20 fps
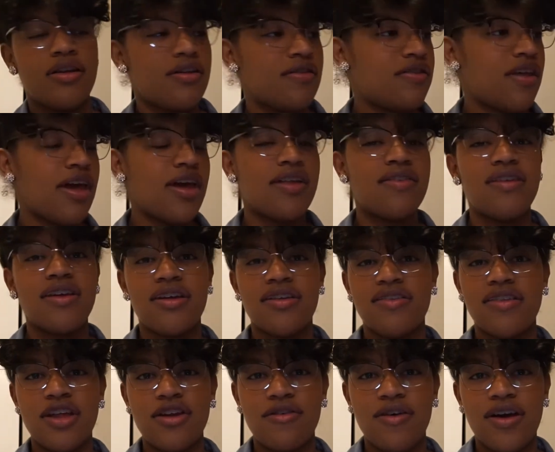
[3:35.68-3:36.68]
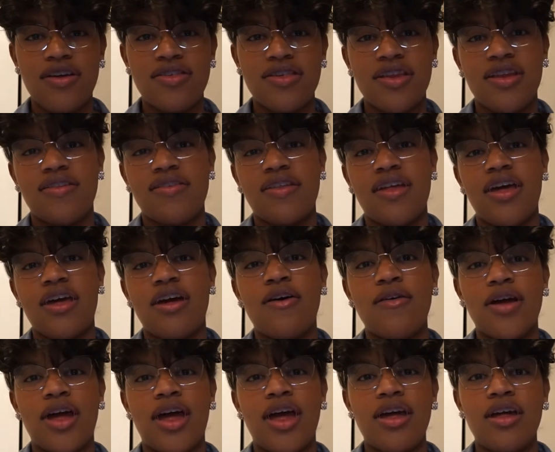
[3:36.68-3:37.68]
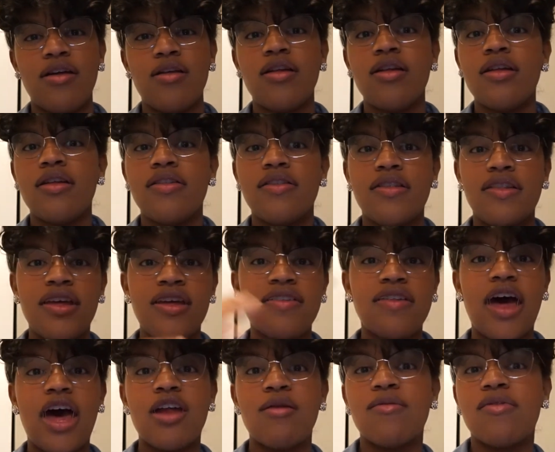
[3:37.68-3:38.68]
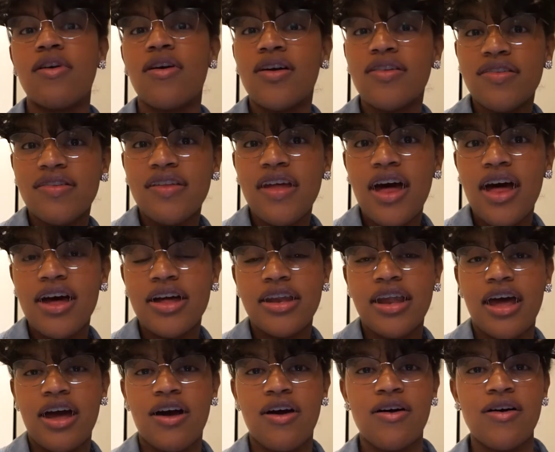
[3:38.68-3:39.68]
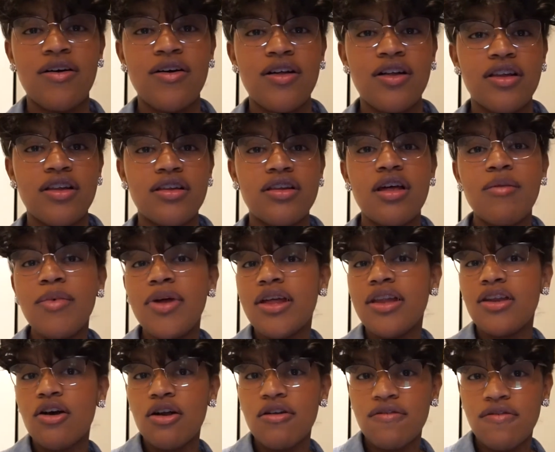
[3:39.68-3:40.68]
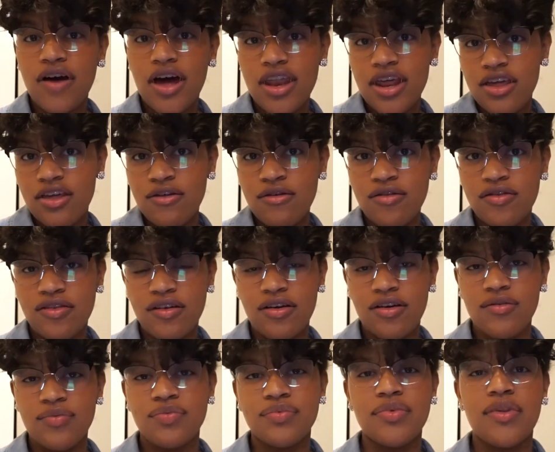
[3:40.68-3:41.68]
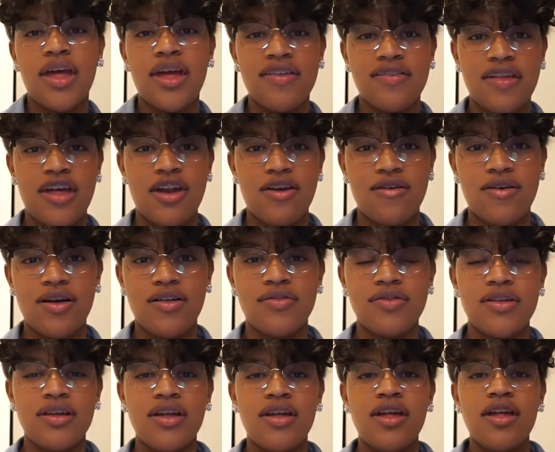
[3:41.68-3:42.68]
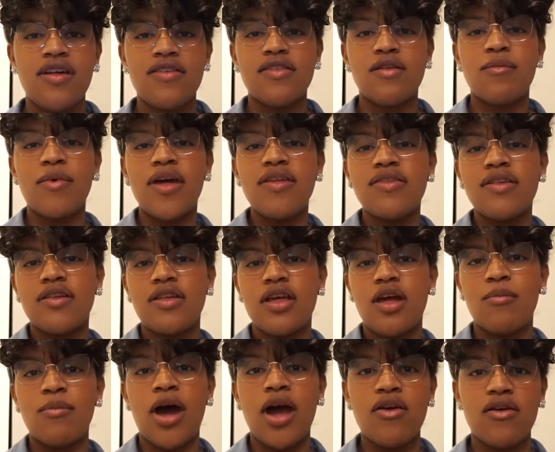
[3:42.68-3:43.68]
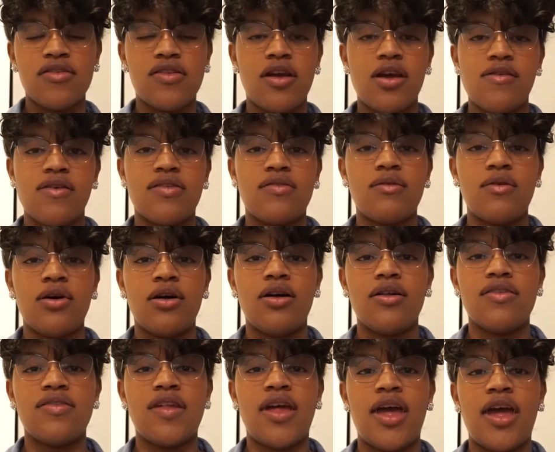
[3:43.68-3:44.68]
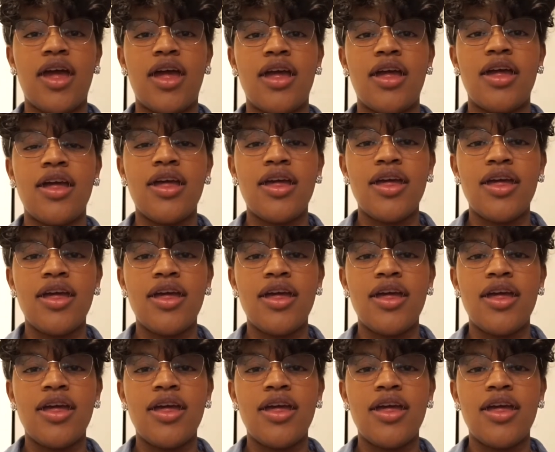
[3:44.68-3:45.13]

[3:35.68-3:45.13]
take into consideration and say, okay, these items are in stock now. Let me notify the user, etc. So basically a microservice will say,